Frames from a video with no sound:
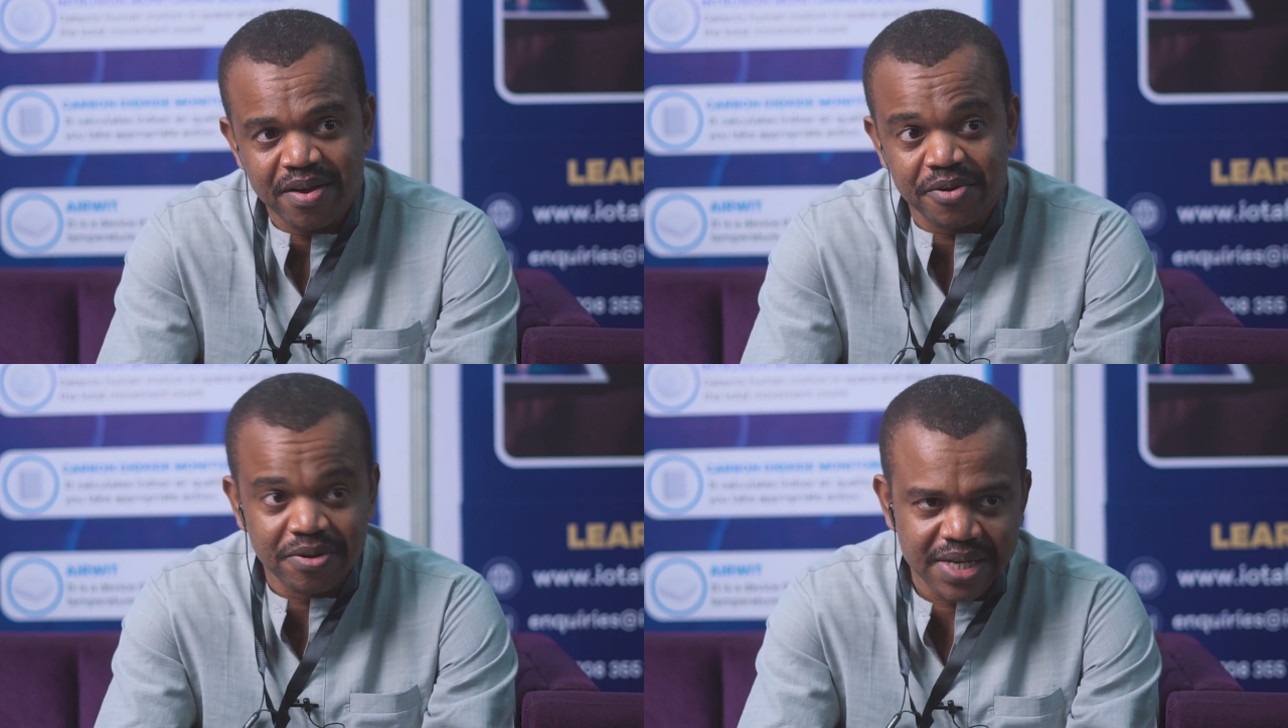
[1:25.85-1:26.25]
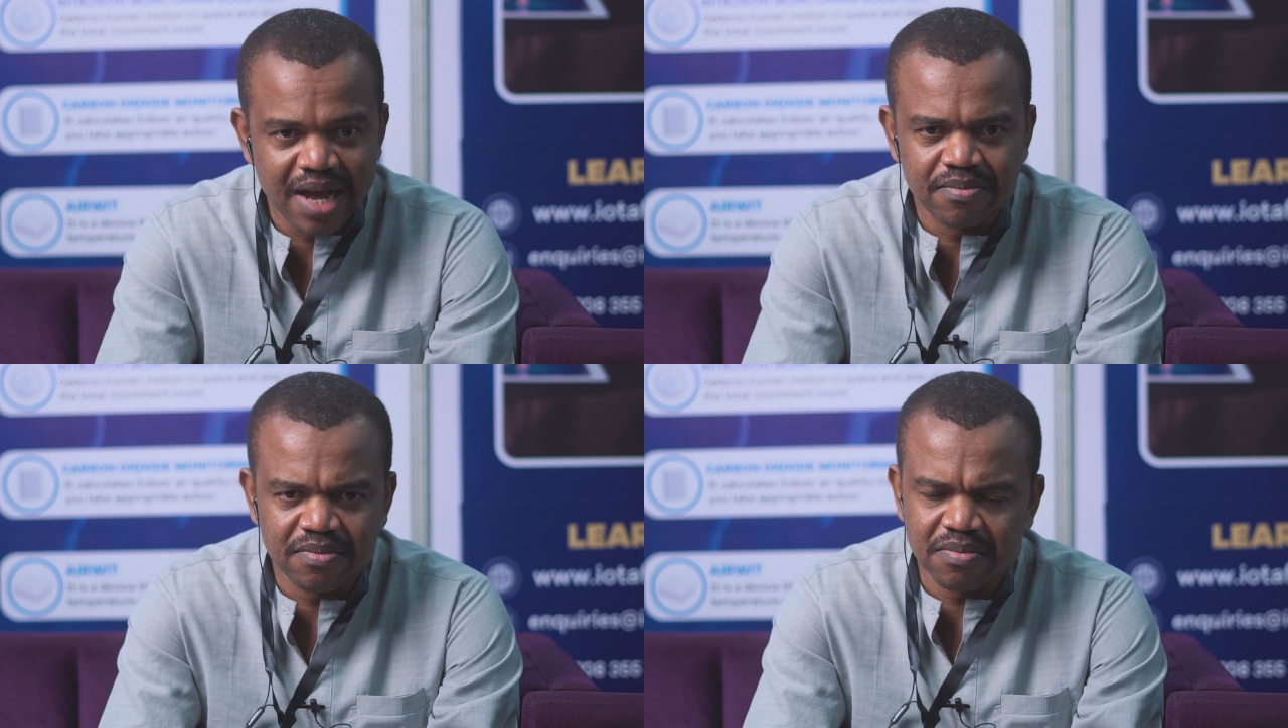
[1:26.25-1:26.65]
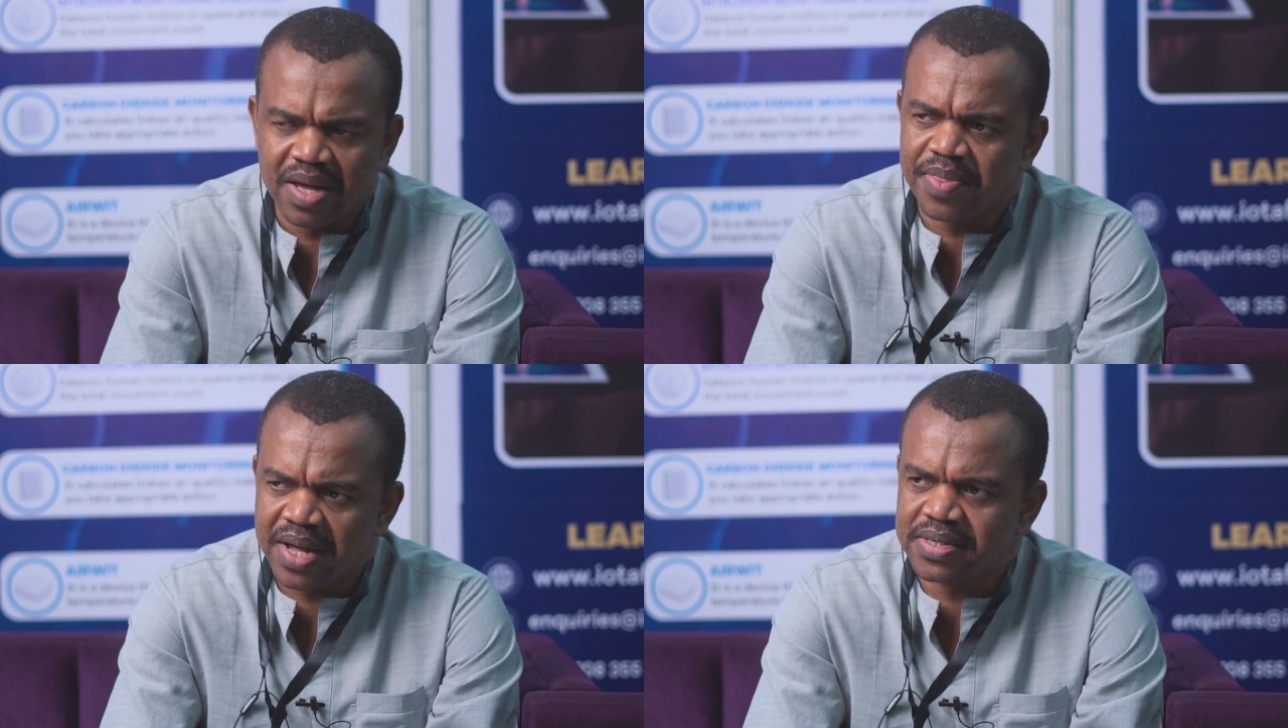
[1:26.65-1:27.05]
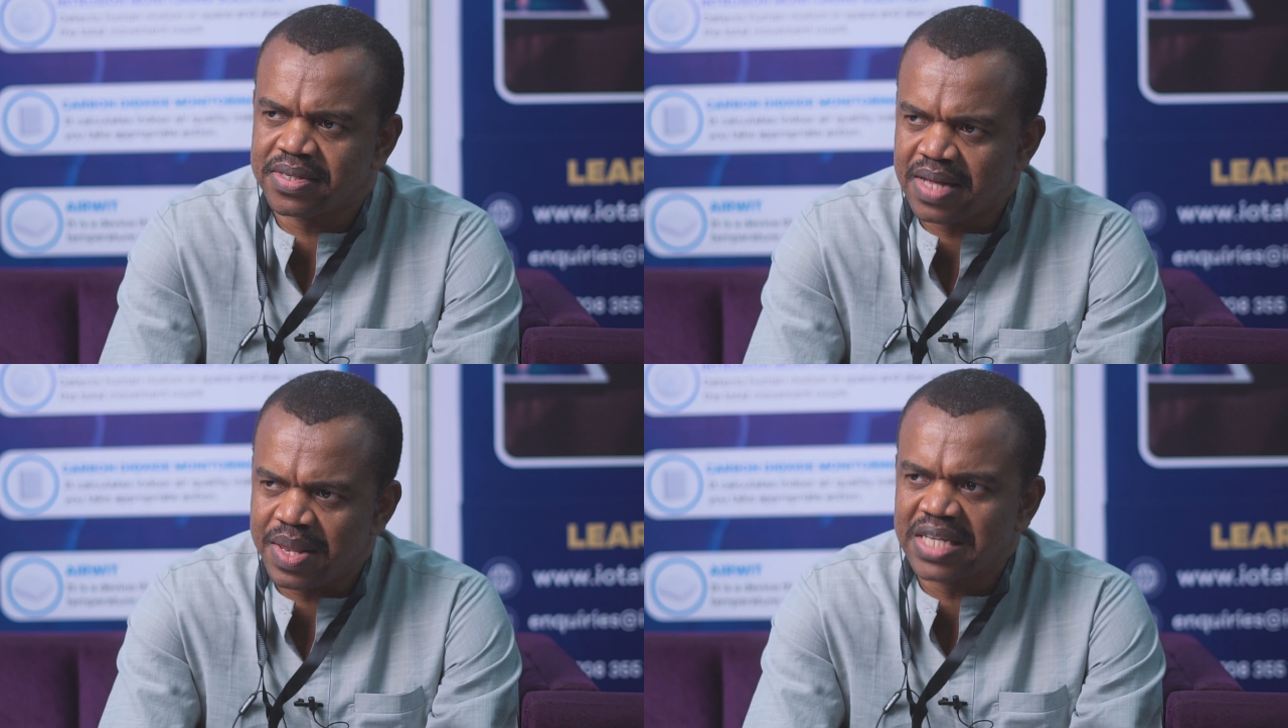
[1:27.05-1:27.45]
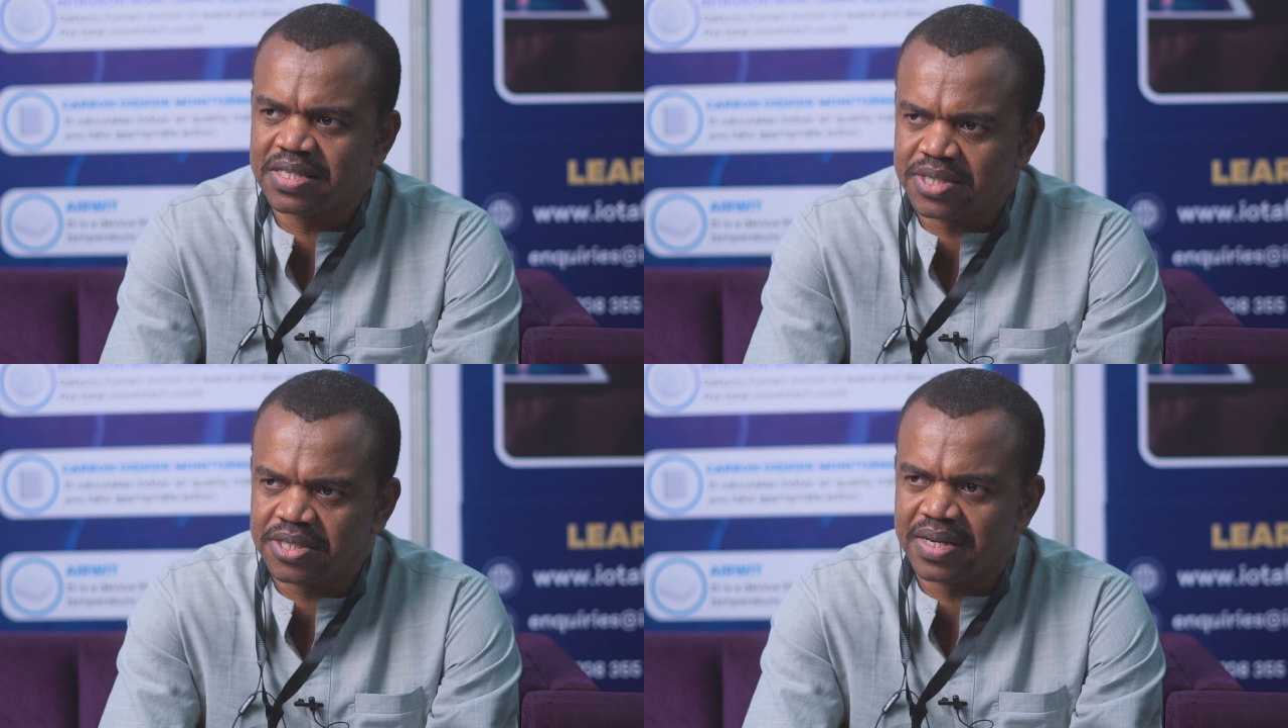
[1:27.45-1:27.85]
real time, man, that's
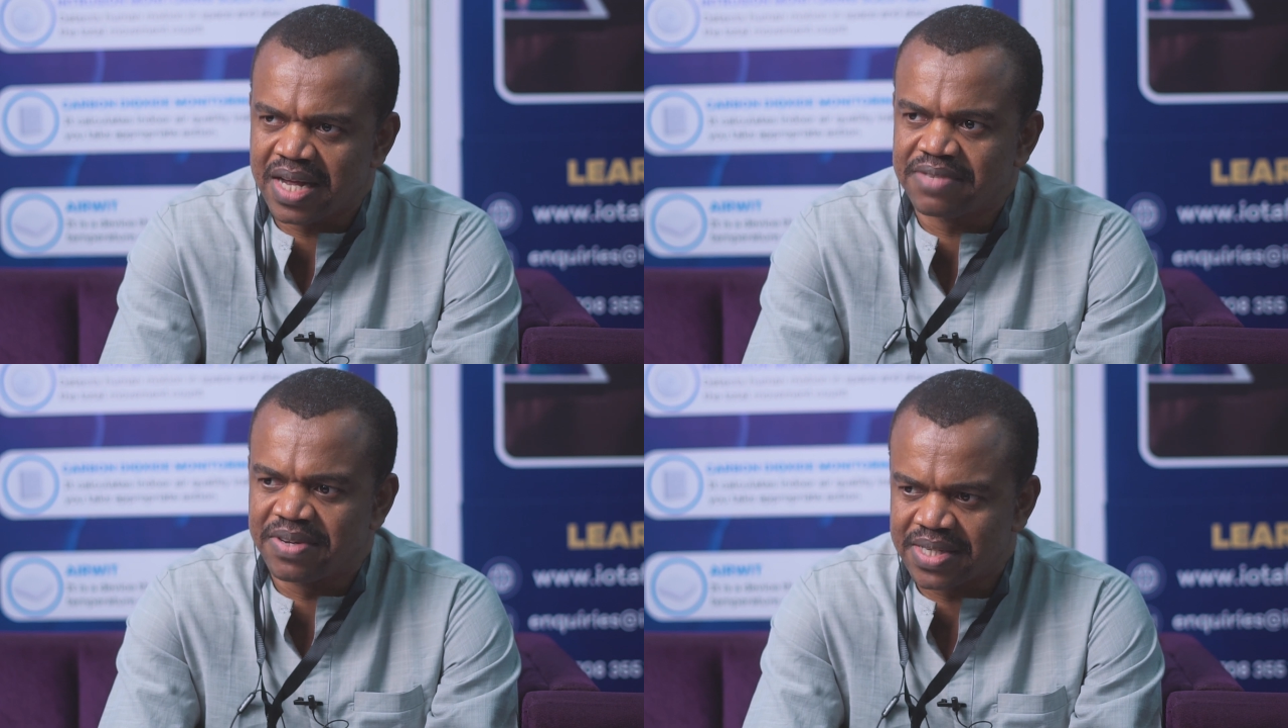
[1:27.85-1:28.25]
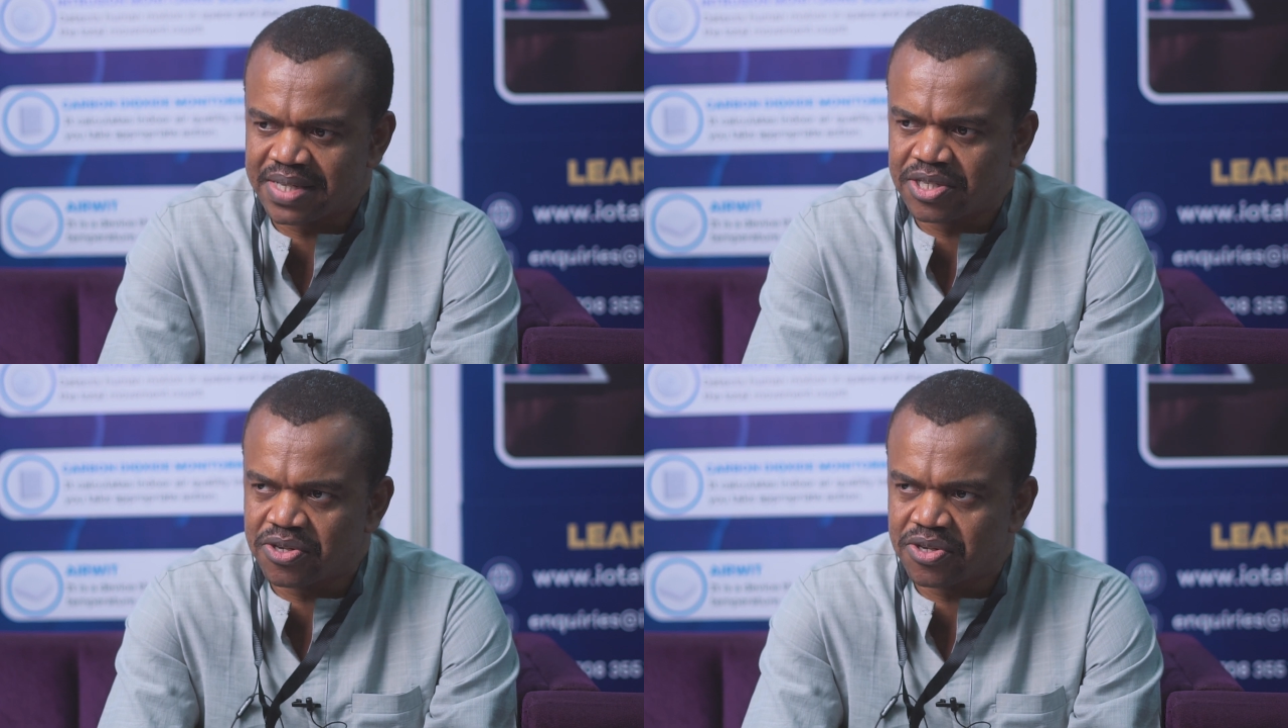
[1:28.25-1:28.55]
fantastic.